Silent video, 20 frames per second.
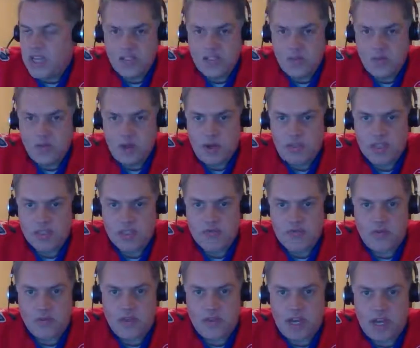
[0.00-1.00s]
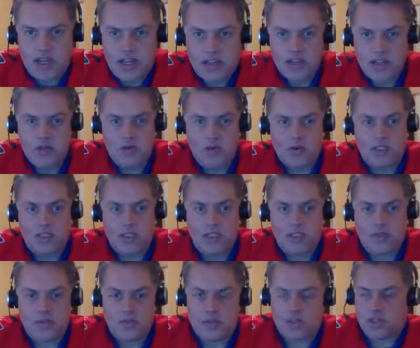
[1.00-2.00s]
had to do my picks for the Isle Indoor
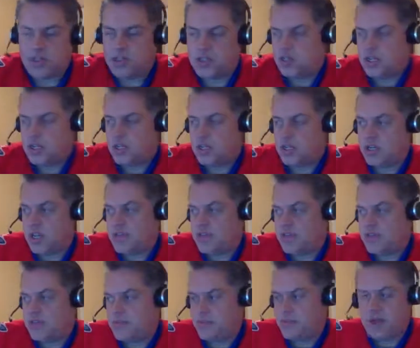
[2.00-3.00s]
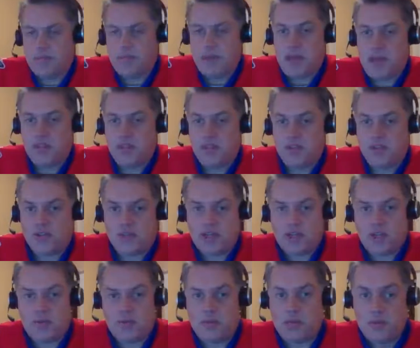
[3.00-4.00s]
list, which I imagine should be
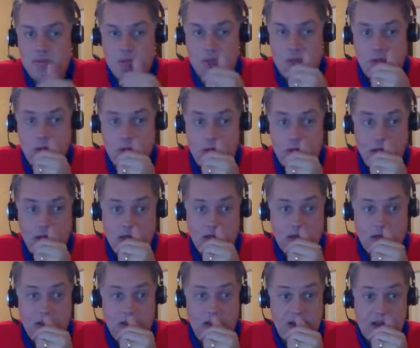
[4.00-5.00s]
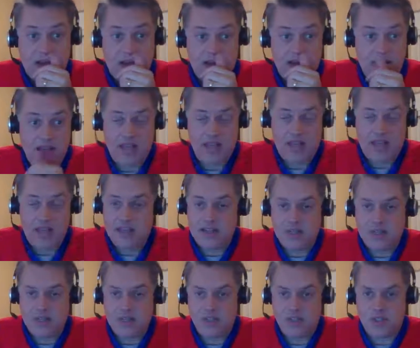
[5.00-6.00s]
coming out this week. And I
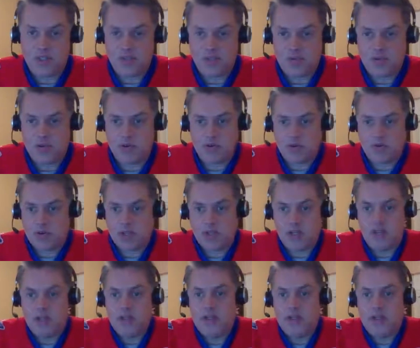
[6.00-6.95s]
picked Josh Byrne as well.